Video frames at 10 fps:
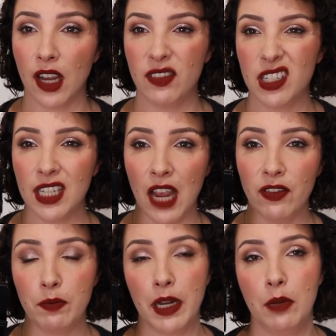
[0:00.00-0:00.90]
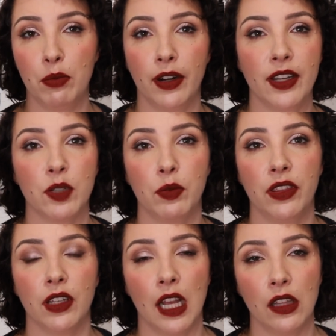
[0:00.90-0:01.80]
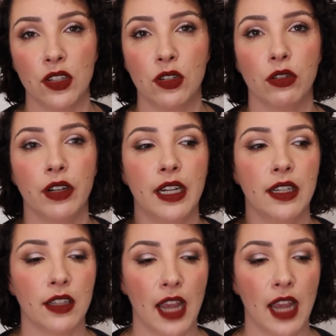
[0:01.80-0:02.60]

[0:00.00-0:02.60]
I just haven't been impressed with the color stories.